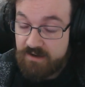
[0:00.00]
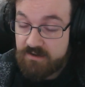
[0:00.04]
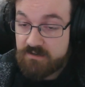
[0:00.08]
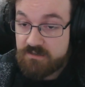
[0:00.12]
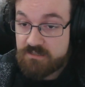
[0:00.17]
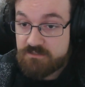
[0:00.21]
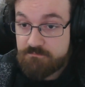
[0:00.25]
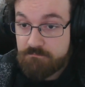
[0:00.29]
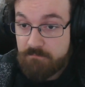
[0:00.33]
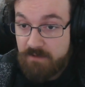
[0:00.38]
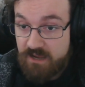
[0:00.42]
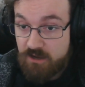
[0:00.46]
it
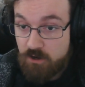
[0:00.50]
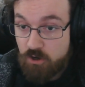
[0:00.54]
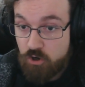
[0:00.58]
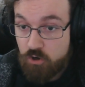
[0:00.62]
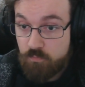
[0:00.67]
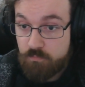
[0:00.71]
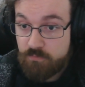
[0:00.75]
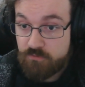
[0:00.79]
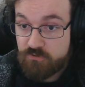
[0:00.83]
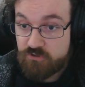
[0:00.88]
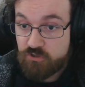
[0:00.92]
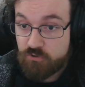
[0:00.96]
is my
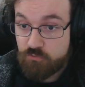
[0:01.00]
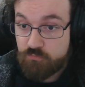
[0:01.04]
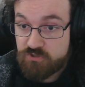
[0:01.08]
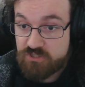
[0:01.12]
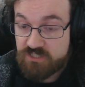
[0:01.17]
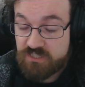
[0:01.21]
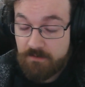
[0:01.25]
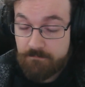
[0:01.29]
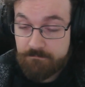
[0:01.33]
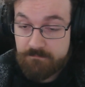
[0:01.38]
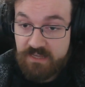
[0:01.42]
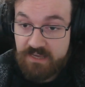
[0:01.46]
hope to
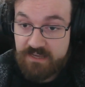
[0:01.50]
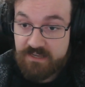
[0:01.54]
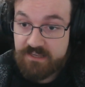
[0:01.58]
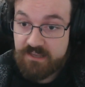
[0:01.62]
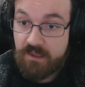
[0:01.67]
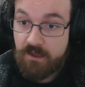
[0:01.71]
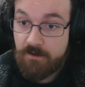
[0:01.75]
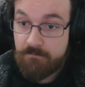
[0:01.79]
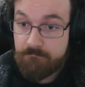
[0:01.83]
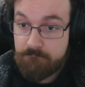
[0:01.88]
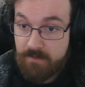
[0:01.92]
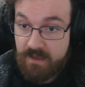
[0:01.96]
someday
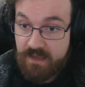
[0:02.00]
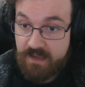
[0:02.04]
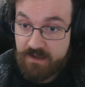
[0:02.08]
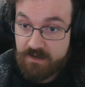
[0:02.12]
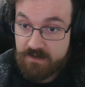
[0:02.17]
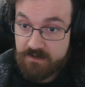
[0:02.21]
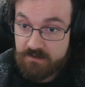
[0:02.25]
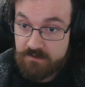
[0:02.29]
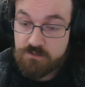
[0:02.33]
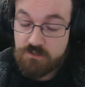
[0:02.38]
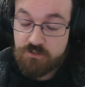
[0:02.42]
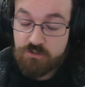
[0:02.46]
come
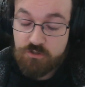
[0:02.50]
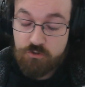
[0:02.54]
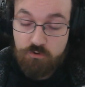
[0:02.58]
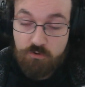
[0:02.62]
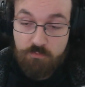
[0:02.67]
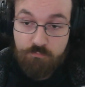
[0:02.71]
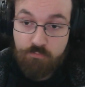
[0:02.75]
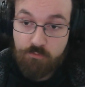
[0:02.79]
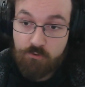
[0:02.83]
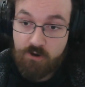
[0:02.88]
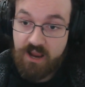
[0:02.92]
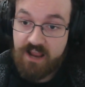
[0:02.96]
back to do a
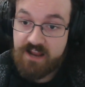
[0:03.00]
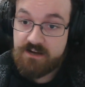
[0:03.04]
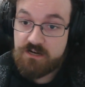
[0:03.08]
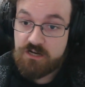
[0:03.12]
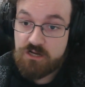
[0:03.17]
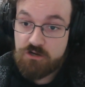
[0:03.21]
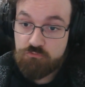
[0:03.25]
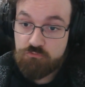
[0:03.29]
brand new